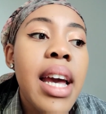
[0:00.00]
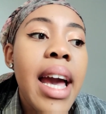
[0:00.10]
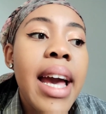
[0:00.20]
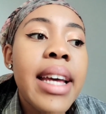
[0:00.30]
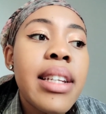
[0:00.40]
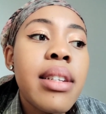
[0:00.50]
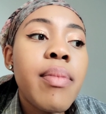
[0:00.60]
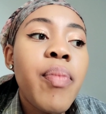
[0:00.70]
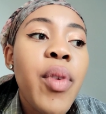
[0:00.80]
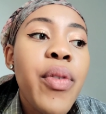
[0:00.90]

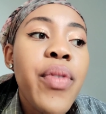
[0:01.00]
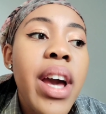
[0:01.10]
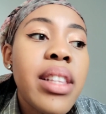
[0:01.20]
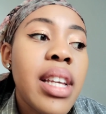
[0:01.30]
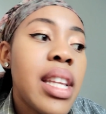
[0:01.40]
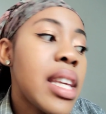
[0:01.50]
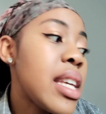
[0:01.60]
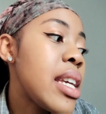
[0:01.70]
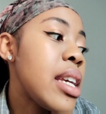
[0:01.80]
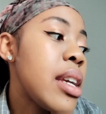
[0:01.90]
And the fact that
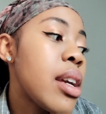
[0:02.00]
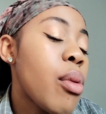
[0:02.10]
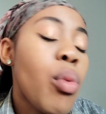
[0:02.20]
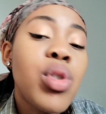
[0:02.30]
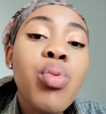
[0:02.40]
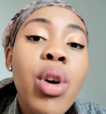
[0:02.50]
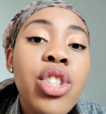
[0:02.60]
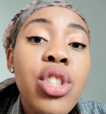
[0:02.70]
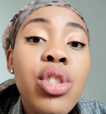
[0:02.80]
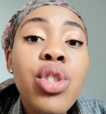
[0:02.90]
he was
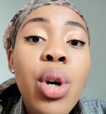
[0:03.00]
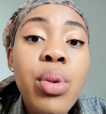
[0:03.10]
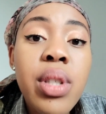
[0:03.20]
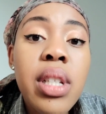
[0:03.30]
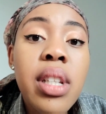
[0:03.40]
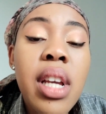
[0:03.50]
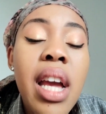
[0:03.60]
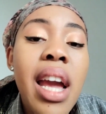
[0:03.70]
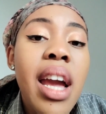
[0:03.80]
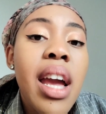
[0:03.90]
watching The Chosen
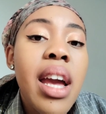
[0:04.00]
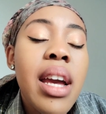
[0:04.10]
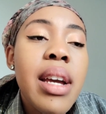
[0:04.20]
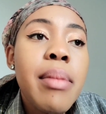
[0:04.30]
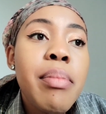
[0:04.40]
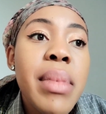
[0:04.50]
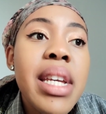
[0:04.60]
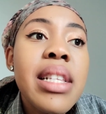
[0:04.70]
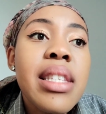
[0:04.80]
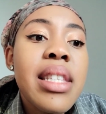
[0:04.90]

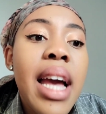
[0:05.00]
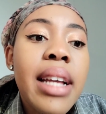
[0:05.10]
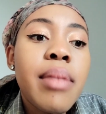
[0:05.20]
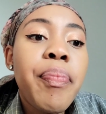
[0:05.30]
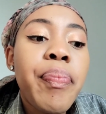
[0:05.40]
means that